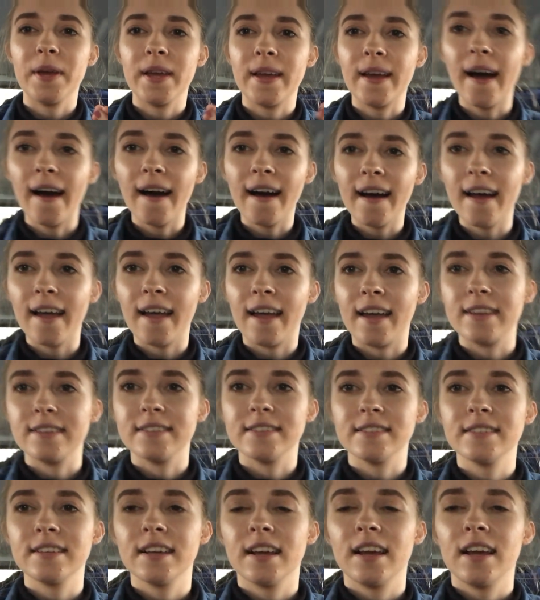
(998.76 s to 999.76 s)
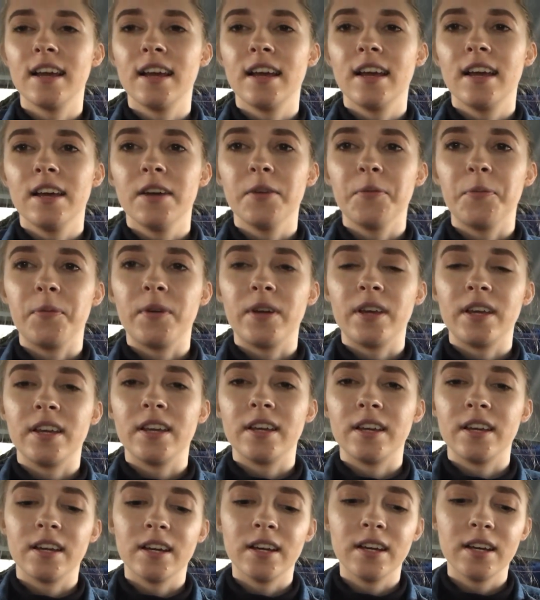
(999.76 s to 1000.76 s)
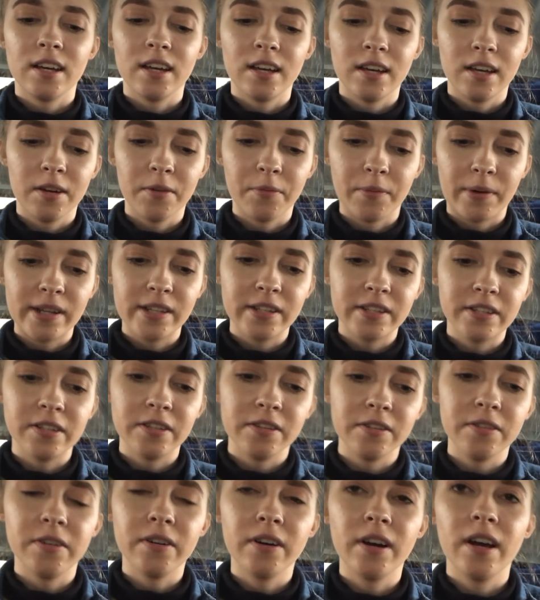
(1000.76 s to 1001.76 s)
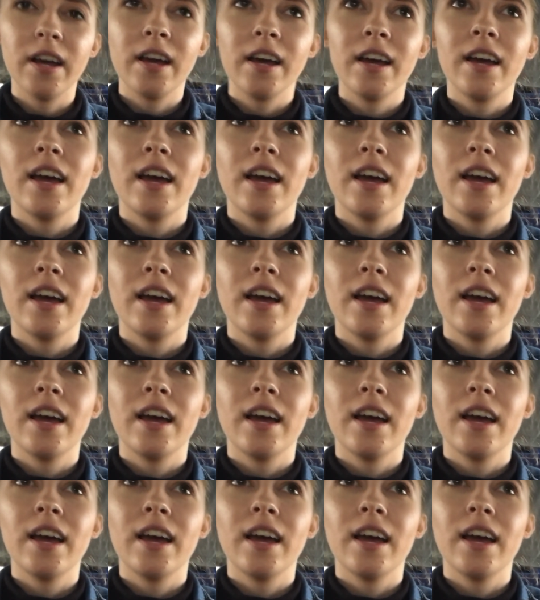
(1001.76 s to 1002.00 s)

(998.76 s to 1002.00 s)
because we went to